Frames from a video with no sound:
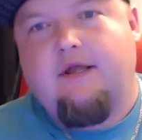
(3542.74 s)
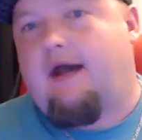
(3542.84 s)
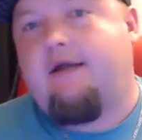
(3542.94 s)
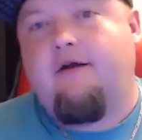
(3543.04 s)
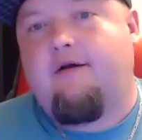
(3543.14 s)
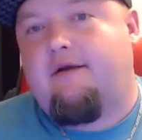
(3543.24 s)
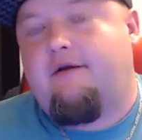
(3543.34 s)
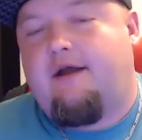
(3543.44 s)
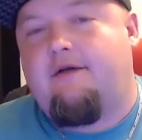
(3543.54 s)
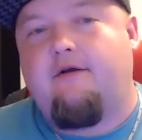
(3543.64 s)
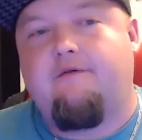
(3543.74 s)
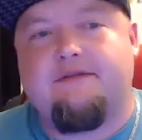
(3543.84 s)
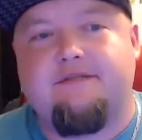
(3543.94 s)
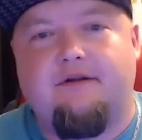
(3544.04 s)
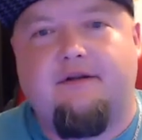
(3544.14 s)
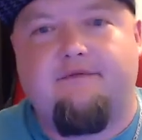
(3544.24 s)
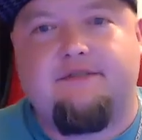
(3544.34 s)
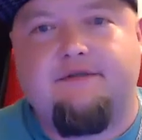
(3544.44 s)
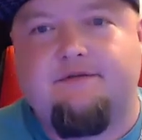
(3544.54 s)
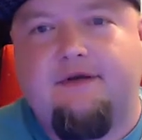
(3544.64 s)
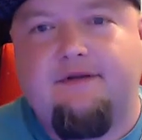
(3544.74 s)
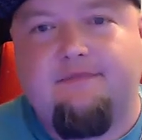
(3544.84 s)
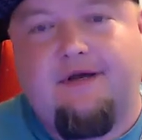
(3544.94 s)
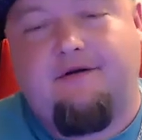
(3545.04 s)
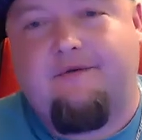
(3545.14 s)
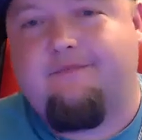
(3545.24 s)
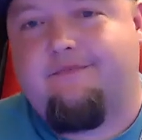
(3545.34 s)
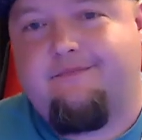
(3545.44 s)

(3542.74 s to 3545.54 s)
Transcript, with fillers: I don't know. I don't. I don't know if that's a good enough excuse, man. I don't know.